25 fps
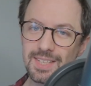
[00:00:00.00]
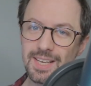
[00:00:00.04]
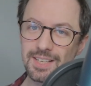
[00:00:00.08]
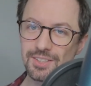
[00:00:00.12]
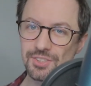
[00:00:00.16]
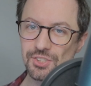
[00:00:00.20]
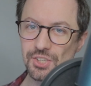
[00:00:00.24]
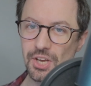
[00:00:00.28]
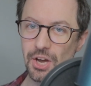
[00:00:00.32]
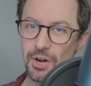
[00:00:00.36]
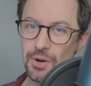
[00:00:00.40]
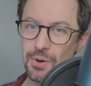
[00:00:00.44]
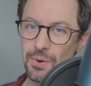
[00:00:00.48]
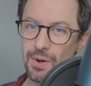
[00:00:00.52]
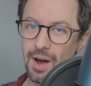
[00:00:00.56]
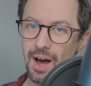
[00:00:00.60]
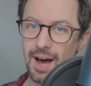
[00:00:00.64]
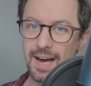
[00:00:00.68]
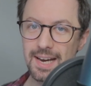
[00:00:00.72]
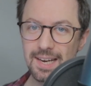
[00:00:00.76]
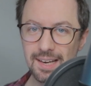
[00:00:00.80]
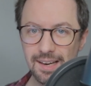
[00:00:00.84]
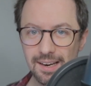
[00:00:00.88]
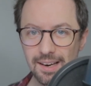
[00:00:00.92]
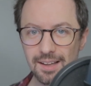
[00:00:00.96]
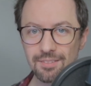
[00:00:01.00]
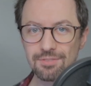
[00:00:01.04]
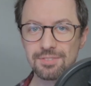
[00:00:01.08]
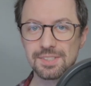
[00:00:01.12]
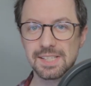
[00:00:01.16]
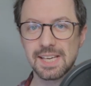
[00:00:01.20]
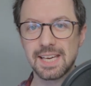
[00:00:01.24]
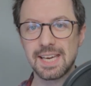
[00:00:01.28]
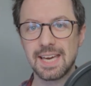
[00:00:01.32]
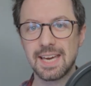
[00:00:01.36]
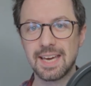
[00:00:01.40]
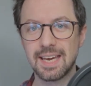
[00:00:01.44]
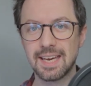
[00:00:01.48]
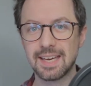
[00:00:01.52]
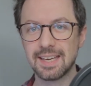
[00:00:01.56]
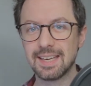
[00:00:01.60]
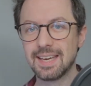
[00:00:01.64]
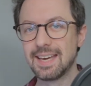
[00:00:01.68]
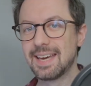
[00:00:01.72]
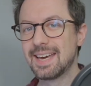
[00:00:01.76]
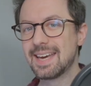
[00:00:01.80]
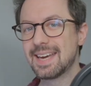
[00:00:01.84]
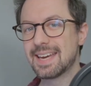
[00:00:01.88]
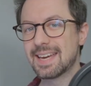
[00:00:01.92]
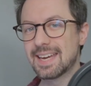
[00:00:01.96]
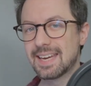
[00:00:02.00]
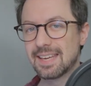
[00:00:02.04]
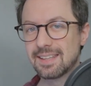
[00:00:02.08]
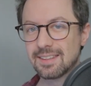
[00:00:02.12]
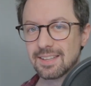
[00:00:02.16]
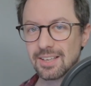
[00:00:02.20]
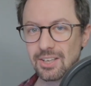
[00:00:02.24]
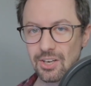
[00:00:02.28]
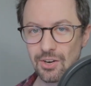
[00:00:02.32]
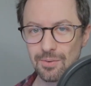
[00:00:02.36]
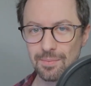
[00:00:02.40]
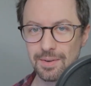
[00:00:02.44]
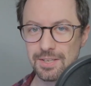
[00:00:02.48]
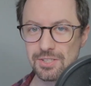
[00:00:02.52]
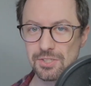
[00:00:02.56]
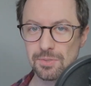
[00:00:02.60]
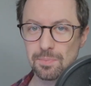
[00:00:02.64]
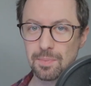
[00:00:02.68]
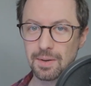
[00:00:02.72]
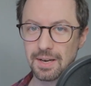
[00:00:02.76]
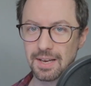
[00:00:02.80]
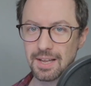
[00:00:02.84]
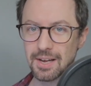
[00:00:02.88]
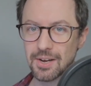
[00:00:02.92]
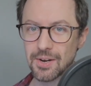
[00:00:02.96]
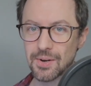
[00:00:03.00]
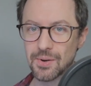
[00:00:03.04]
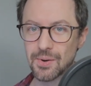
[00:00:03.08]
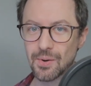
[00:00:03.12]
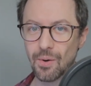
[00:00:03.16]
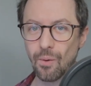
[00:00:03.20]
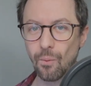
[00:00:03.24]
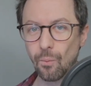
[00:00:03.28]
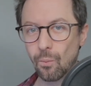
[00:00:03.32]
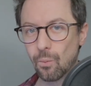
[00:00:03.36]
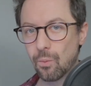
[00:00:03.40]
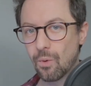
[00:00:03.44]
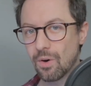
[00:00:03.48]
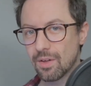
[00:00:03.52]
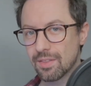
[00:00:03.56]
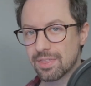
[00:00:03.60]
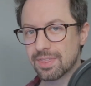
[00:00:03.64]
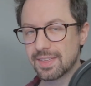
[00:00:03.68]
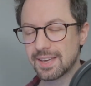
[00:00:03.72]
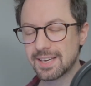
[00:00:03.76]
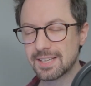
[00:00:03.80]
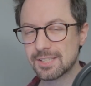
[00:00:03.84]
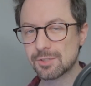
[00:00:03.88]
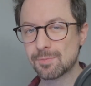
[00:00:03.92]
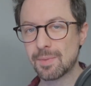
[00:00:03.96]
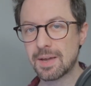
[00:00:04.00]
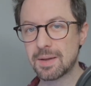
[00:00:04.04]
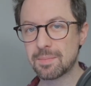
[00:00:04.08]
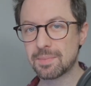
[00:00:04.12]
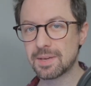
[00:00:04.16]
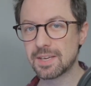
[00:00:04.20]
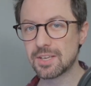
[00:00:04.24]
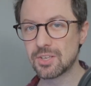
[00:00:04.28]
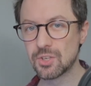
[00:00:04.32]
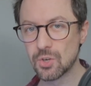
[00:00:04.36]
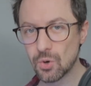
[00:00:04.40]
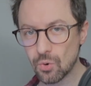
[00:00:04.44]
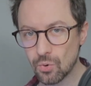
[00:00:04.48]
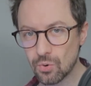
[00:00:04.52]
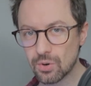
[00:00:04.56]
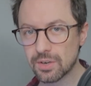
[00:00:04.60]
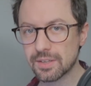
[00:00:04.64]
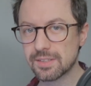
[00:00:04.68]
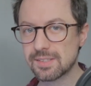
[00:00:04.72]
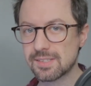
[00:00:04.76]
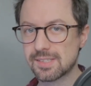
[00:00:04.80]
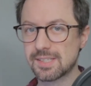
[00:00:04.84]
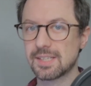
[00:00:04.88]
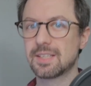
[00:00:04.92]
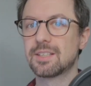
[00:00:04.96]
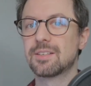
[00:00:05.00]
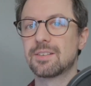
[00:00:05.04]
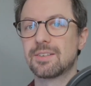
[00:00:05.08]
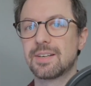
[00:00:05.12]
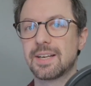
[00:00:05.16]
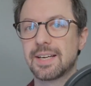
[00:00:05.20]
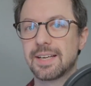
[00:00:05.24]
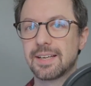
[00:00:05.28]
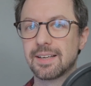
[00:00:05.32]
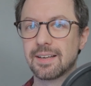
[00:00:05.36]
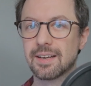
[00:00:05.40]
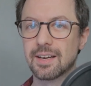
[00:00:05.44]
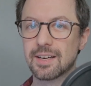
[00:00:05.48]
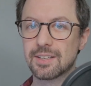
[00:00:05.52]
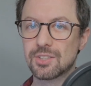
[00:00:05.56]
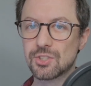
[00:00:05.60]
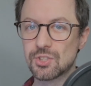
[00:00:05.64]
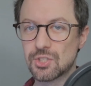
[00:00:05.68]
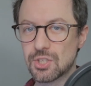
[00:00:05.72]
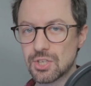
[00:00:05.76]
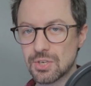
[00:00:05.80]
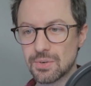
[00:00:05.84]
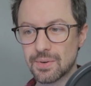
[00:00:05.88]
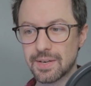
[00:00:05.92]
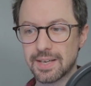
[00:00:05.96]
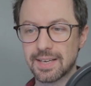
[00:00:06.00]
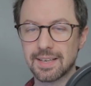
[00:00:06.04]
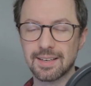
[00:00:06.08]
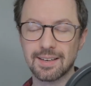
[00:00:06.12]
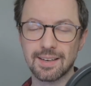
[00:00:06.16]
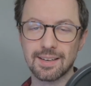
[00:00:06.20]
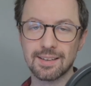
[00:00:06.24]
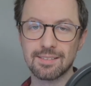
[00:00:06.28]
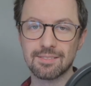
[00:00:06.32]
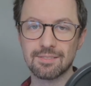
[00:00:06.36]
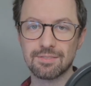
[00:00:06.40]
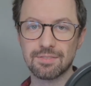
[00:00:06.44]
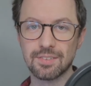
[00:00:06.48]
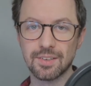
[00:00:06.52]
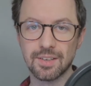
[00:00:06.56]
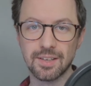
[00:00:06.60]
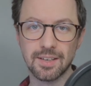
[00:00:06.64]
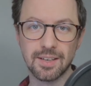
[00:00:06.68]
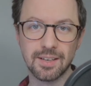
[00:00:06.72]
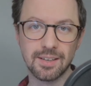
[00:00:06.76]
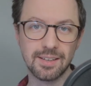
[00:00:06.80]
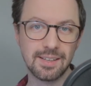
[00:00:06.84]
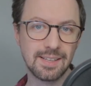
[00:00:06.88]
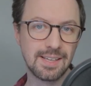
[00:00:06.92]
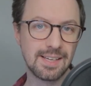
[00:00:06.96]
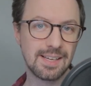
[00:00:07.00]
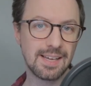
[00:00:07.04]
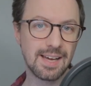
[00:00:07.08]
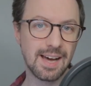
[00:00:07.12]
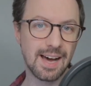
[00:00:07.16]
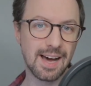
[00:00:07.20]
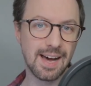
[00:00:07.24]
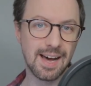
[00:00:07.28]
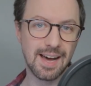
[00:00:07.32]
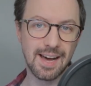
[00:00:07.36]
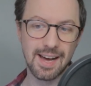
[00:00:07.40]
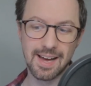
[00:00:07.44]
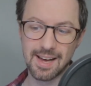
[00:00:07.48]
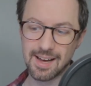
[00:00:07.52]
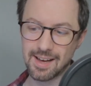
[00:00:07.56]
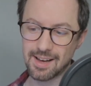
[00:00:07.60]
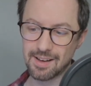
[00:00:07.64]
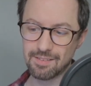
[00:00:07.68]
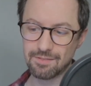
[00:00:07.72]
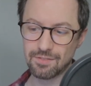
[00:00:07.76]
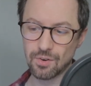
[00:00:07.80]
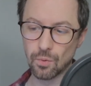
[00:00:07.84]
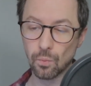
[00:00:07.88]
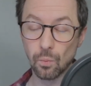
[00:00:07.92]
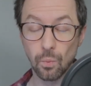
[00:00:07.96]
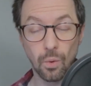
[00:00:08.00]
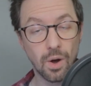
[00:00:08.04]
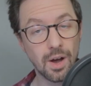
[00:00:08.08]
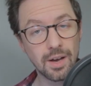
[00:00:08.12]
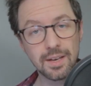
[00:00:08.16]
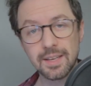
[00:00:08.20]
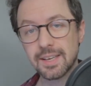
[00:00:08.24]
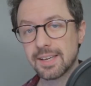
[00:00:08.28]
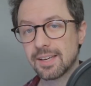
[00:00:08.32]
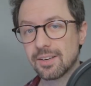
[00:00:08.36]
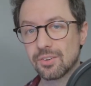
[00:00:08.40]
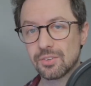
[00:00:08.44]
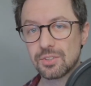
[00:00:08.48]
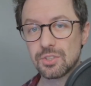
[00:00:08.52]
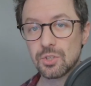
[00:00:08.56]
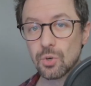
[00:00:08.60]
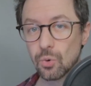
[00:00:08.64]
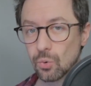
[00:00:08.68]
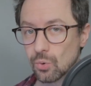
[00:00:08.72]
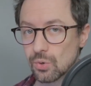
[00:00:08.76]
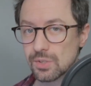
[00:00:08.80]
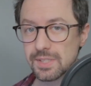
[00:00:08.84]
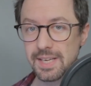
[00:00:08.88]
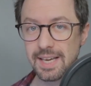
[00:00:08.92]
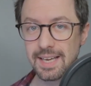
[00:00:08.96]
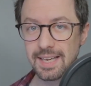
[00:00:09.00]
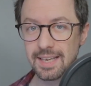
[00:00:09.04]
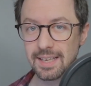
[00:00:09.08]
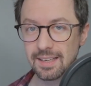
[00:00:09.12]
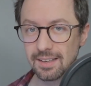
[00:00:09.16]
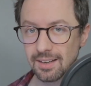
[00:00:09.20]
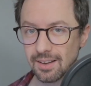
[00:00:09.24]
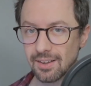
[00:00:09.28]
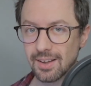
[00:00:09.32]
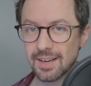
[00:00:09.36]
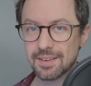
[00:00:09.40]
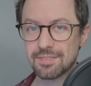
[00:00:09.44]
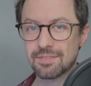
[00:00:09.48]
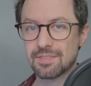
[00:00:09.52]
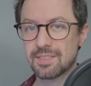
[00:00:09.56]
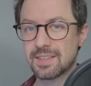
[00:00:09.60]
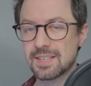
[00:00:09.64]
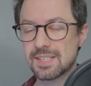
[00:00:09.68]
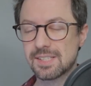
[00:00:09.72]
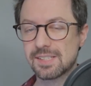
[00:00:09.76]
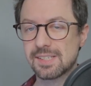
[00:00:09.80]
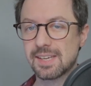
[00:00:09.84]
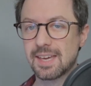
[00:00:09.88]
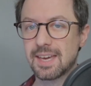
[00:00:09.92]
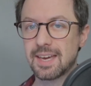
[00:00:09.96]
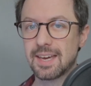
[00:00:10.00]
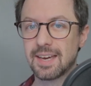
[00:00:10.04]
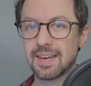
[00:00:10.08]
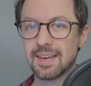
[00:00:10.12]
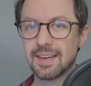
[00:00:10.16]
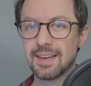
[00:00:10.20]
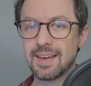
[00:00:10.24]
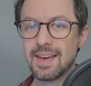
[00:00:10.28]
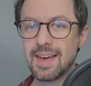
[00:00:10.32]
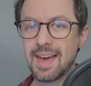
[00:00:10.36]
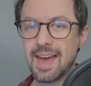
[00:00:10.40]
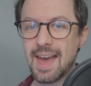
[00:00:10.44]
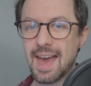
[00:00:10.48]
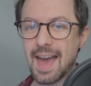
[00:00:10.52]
So I'd love to hear in the comments below what things maybe you're considering doing for working on your dating life this year.